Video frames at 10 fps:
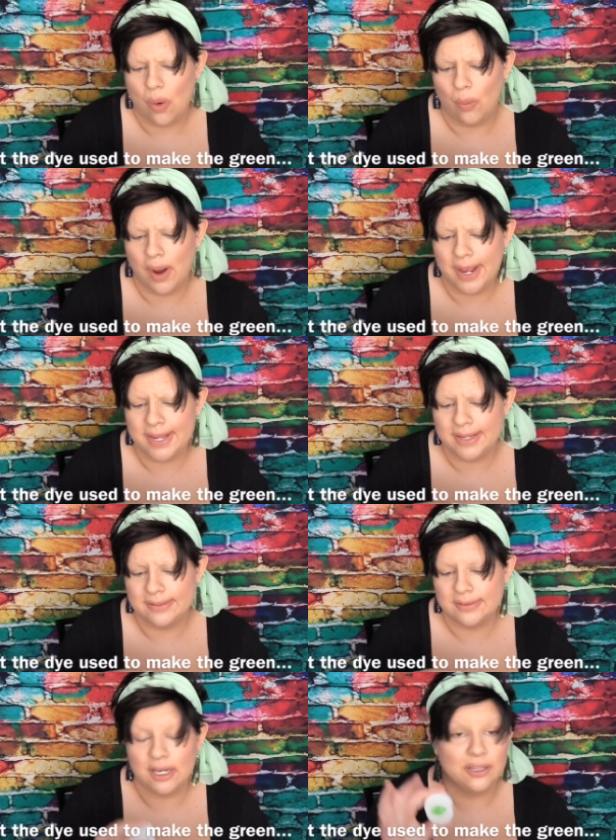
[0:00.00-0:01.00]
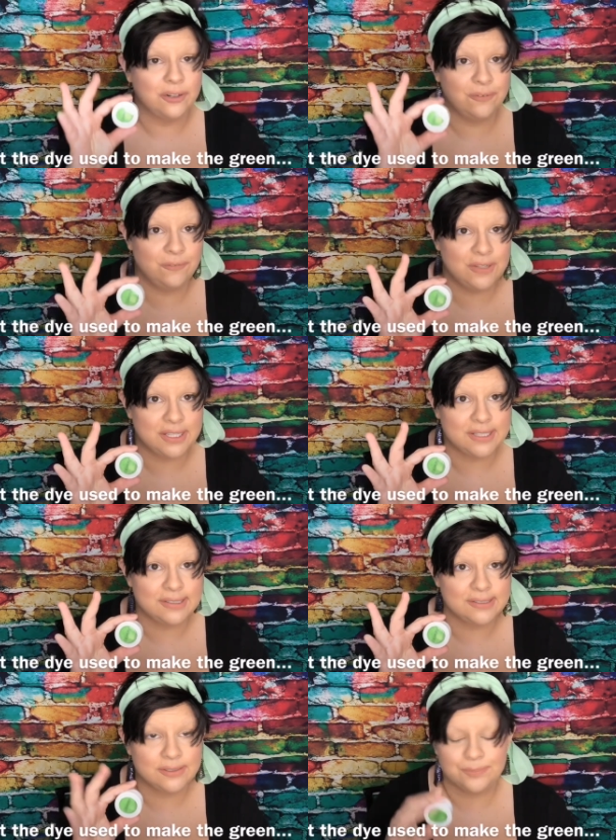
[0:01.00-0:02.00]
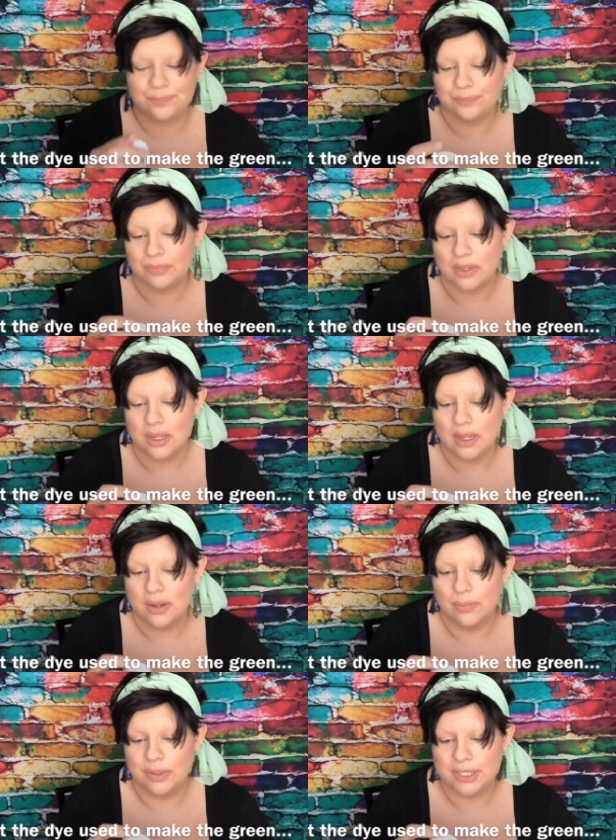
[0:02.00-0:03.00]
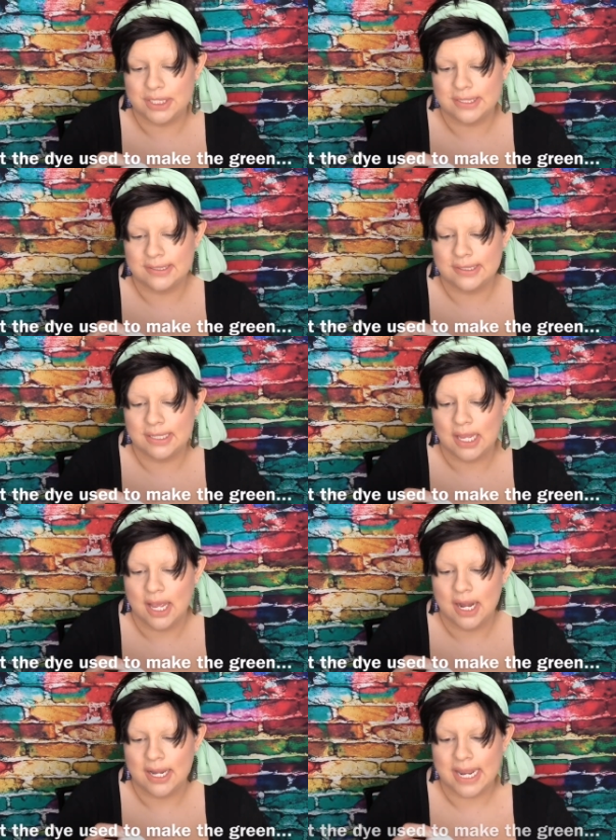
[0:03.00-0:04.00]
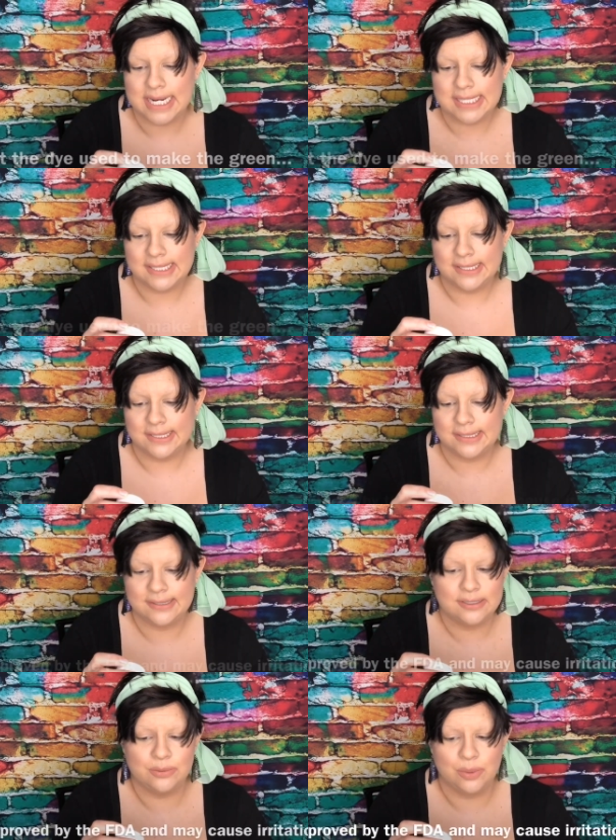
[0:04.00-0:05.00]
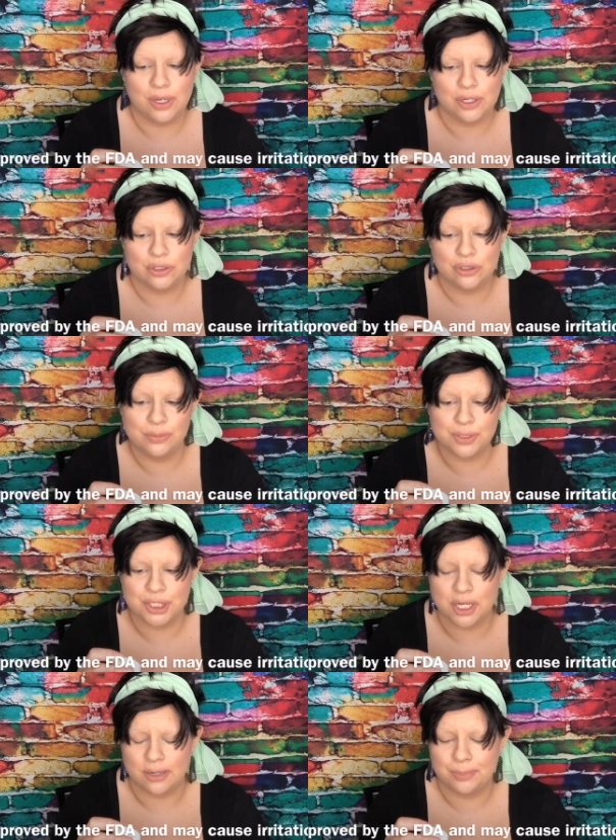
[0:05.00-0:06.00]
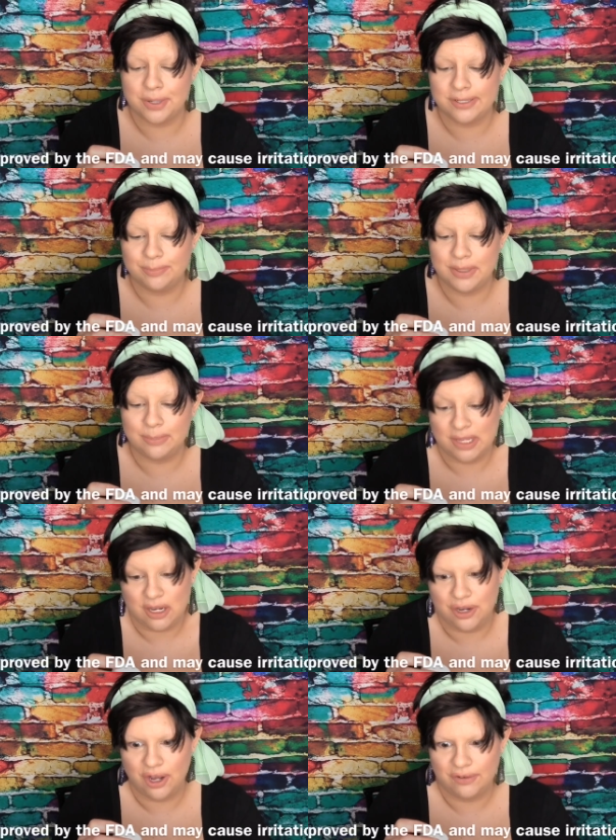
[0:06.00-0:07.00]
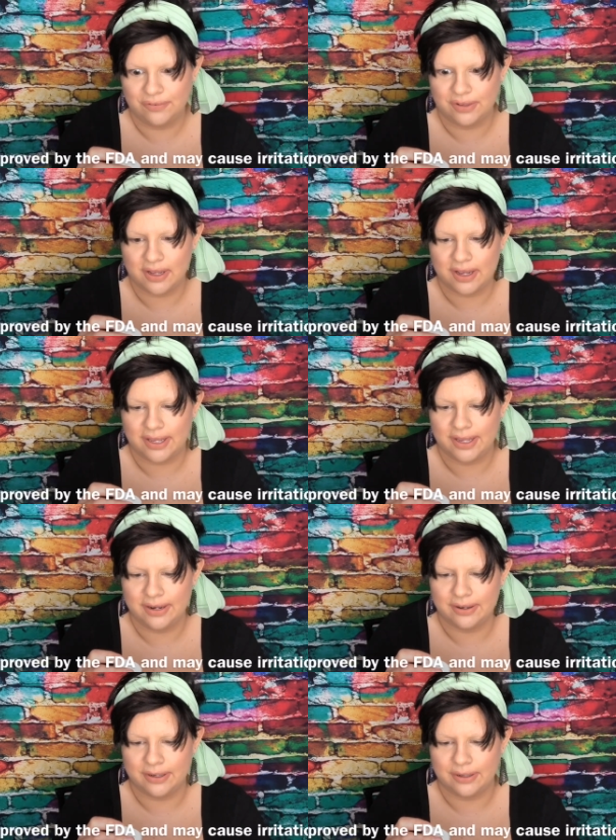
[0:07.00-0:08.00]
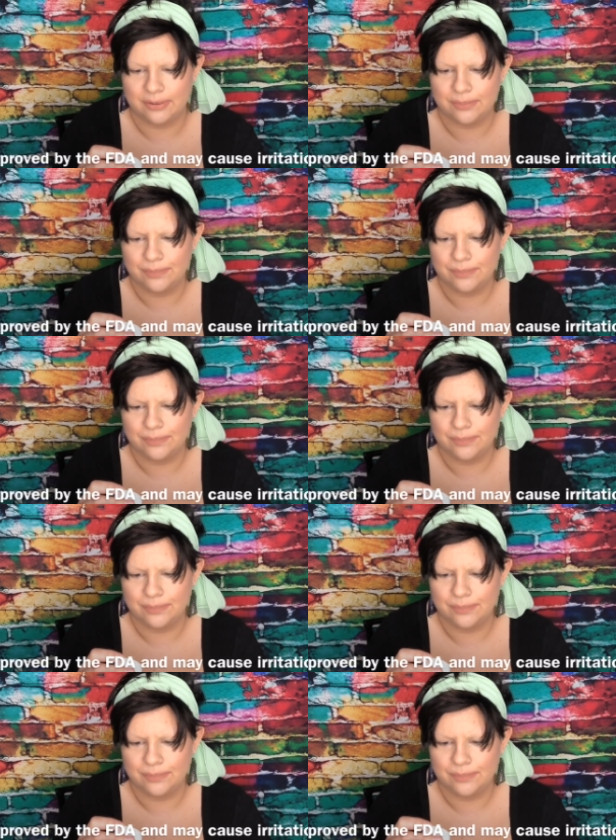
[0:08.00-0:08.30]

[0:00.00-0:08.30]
why is Color Fizz, which is the 19C1 Super Shock Pressed Pigment, not for the eye area?